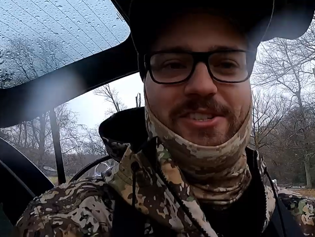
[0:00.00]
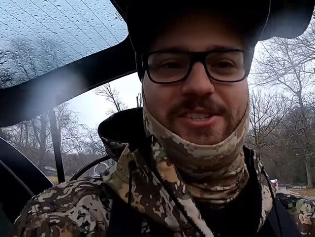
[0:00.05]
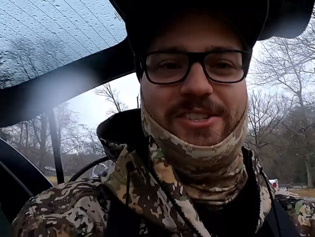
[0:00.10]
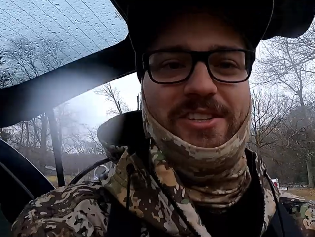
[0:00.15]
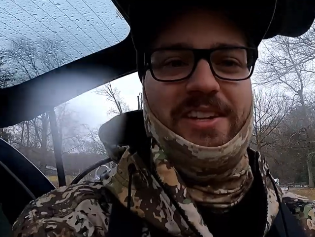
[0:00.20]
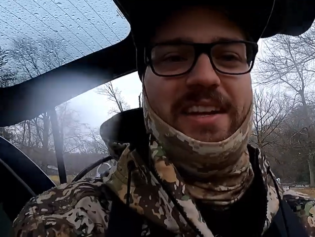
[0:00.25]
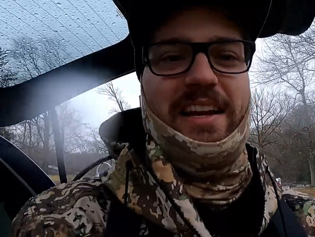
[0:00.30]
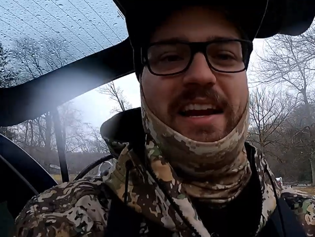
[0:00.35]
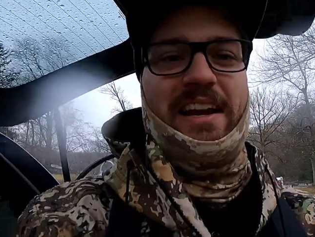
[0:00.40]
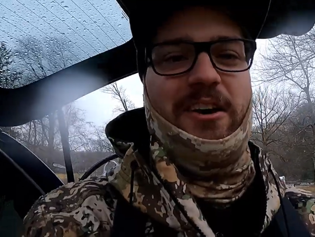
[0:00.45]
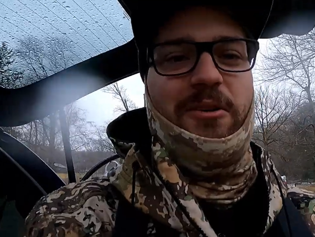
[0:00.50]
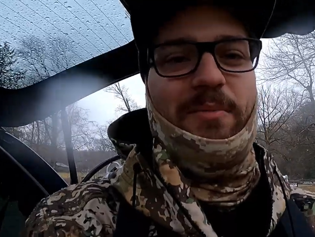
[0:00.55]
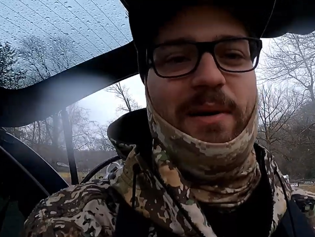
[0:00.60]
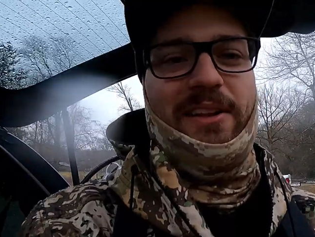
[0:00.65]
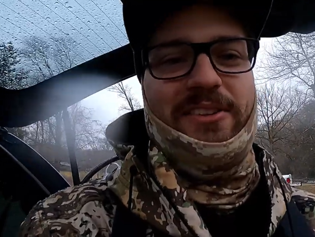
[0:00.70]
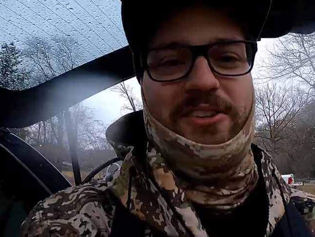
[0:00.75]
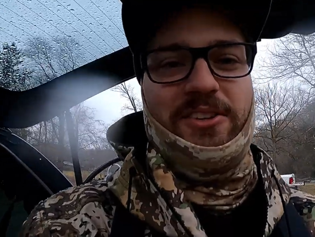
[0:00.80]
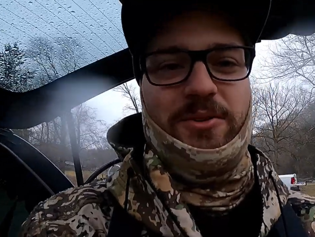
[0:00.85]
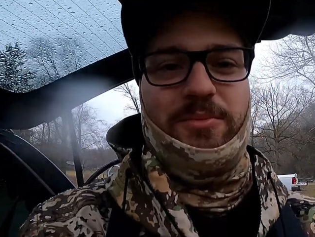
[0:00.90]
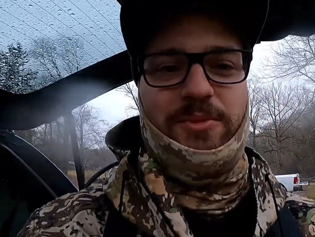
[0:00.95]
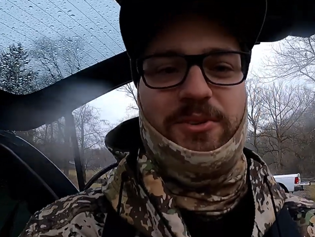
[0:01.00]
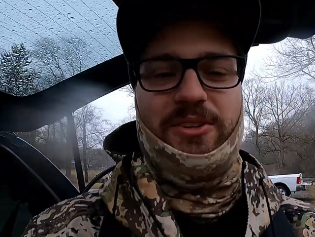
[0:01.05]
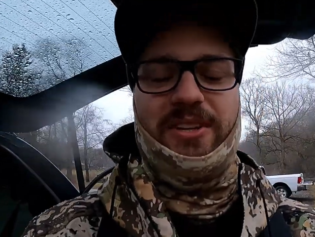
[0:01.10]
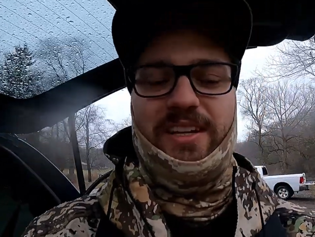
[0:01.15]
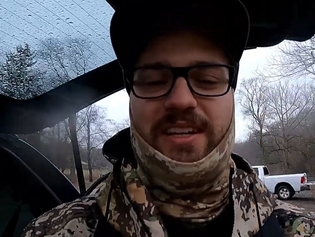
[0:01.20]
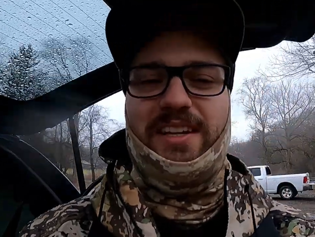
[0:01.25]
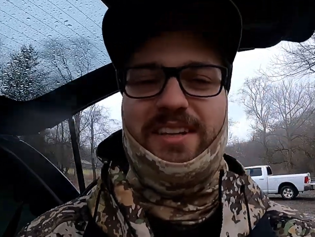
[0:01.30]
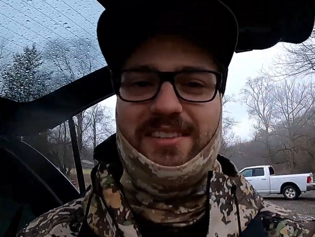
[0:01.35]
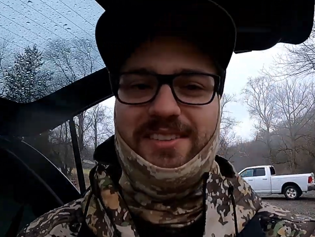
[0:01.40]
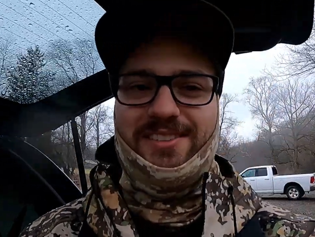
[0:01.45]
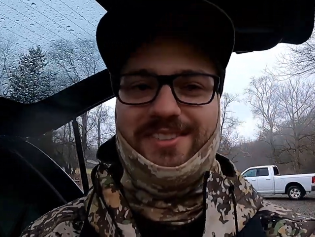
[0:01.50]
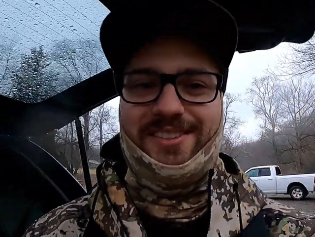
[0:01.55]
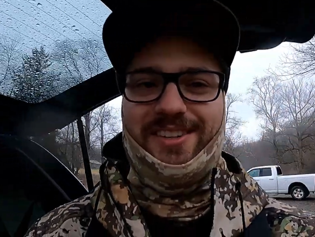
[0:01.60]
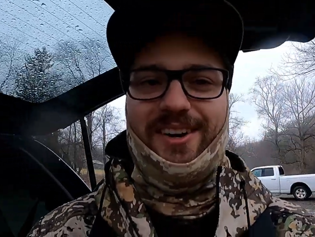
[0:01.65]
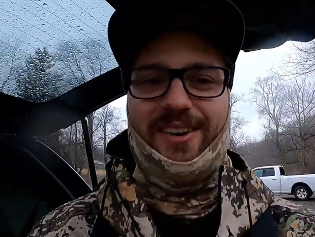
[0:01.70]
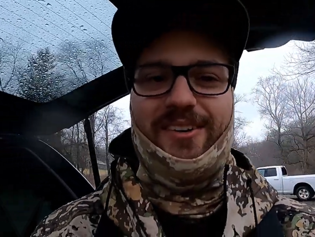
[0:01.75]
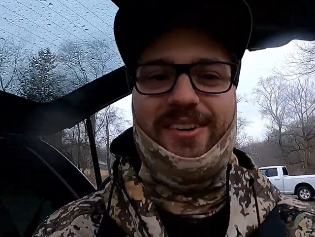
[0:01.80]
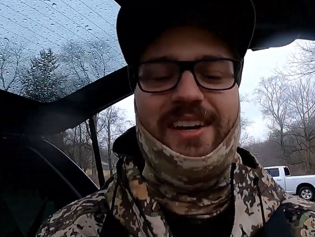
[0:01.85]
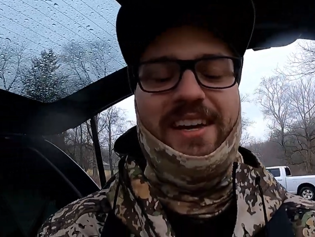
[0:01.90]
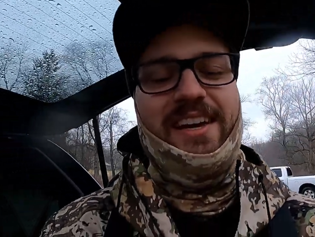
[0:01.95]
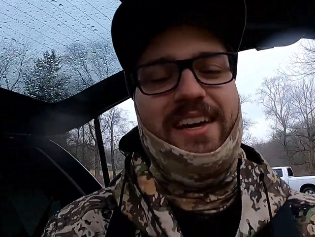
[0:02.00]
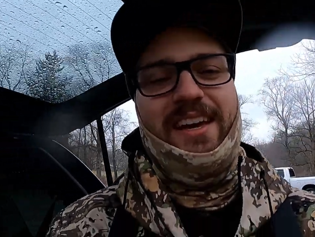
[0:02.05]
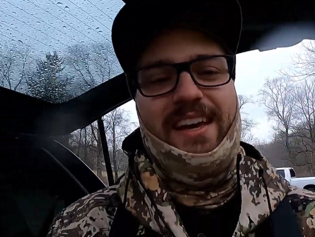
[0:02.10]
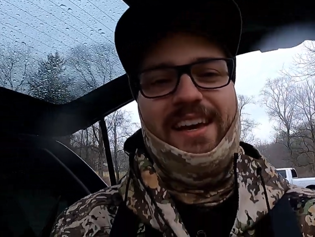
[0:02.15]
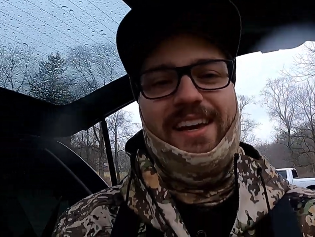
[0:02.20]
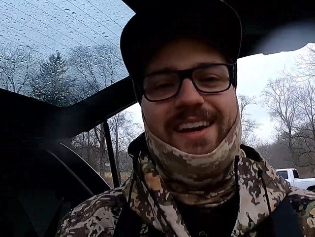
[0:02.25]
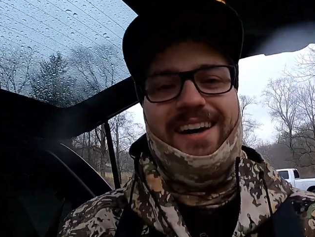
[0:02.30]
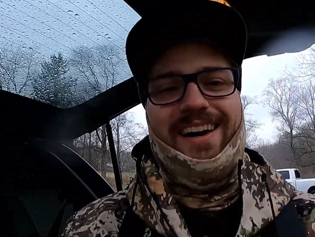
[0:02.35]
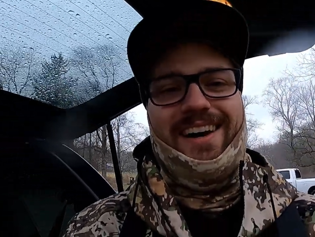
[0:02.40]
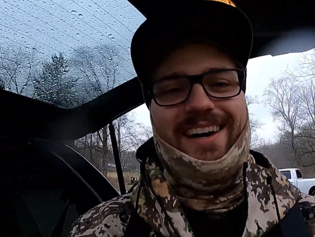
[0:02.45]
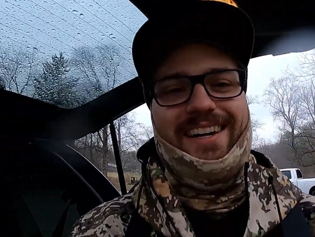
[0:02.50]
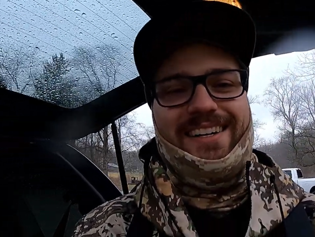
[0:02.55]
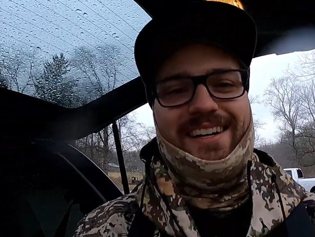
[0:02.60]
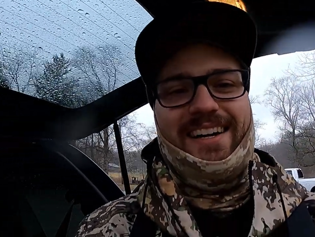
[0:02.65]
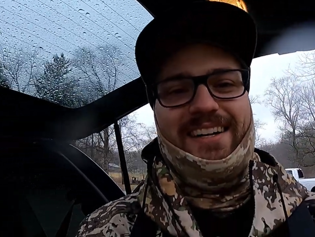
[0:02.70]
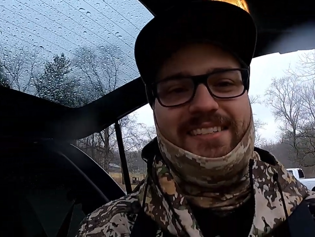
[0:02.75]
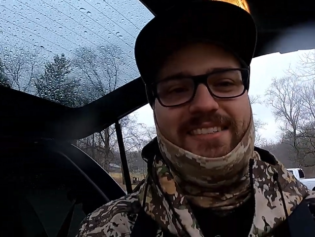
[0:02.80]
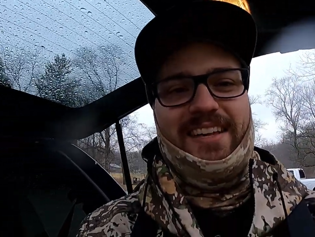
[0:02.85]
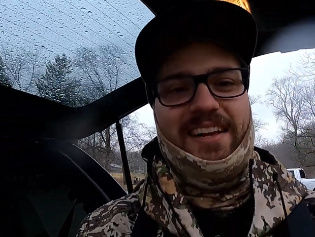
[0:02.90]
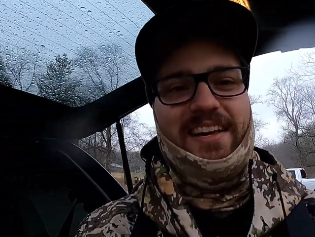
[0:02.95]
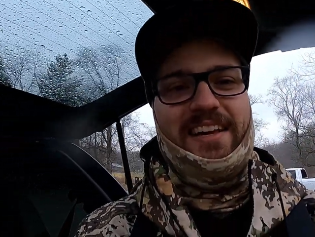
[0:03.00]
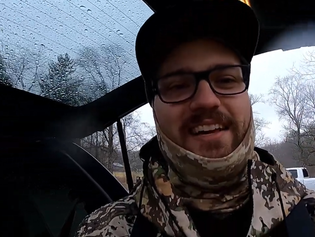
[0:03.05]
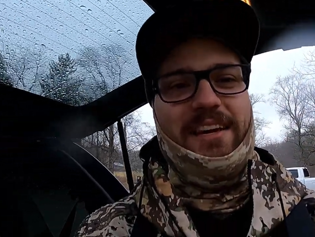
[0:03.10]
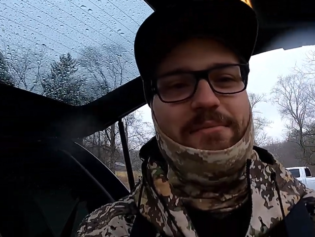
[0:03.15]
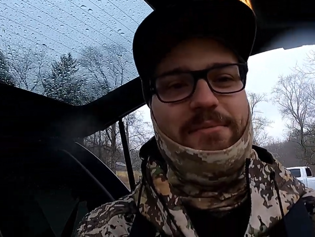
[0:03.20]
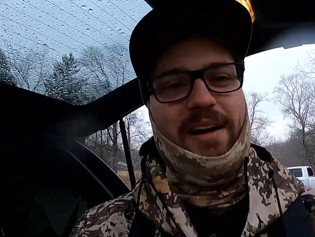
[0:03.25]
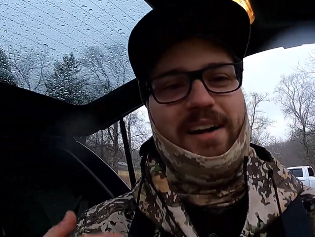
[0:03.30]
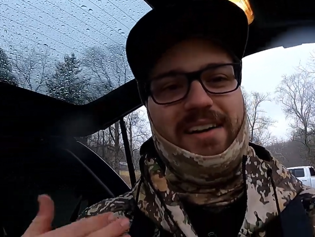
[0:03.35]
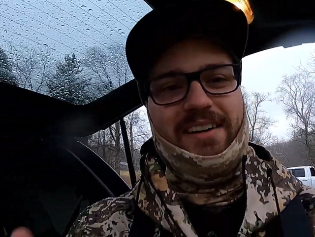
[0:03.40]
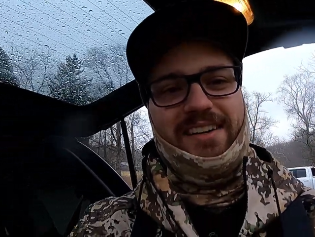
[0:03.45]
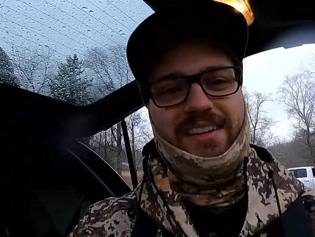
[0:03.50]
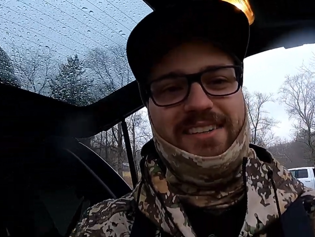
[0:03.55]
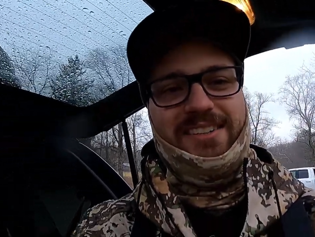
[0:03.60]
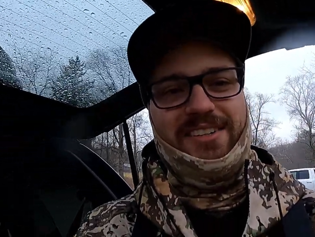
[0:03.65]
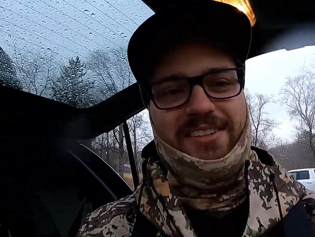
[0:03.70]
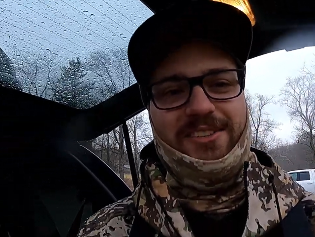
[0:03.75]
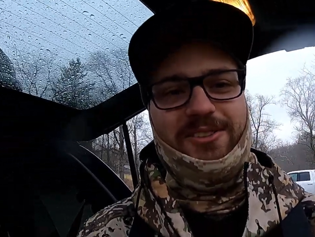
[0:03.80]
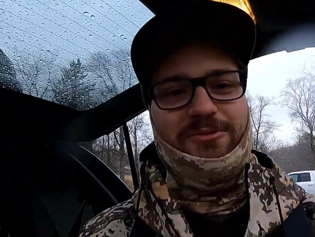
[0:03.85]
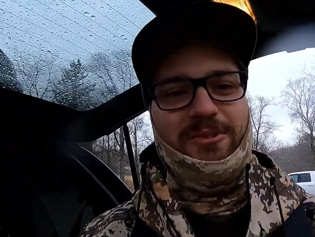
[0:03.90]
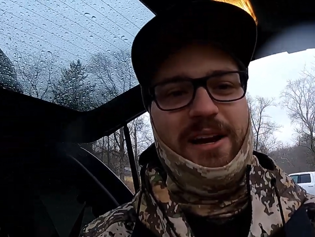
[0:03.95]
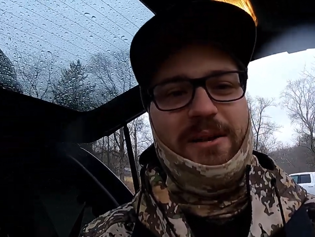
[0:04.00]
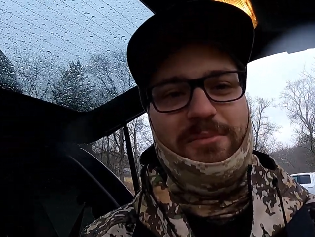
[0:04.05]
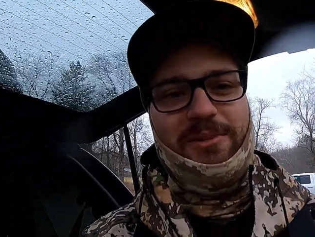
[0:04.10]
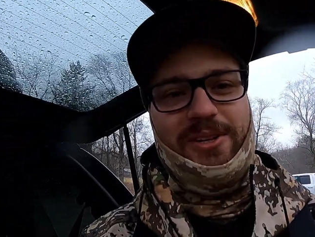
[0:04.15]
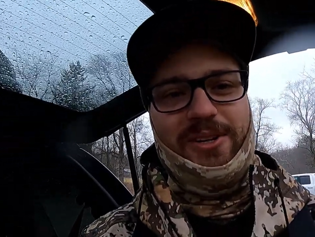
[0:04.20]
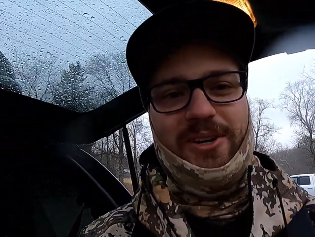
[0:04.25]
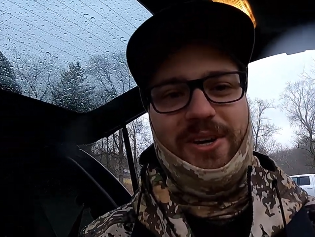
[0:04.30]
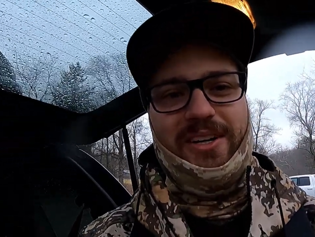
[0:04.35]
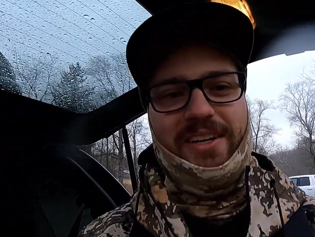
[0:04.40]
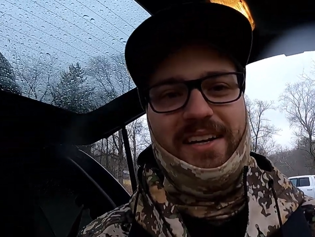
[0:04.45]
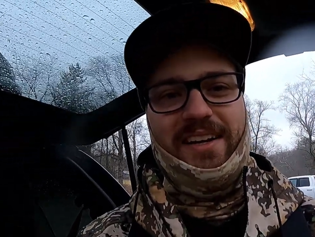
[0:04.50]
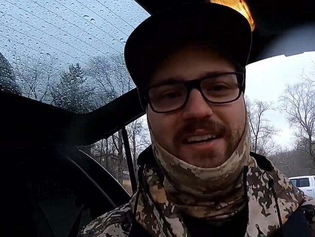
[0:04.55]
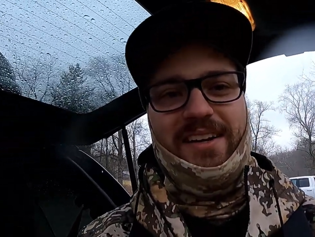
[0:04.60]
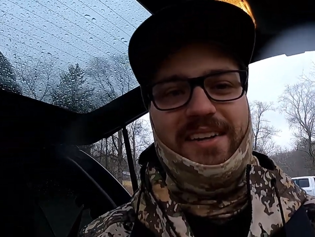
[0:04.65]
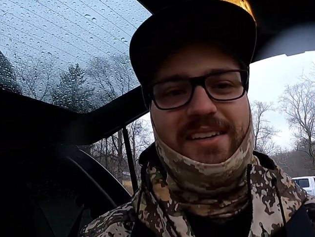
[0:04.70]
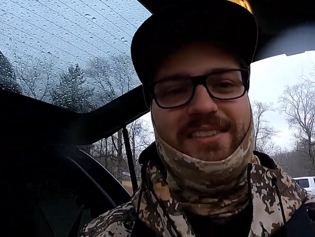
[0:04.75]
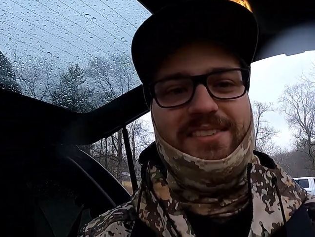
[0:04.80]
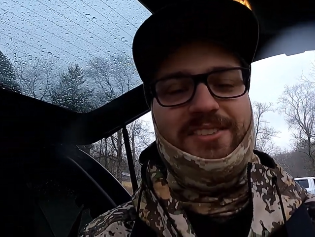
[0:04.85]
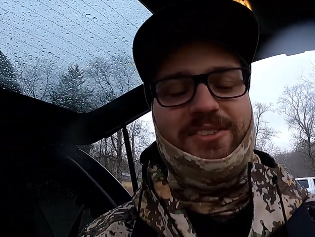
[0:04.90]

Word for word: to just kind of help out the community. So, all right, guys, I'm not going to continue rambling on here.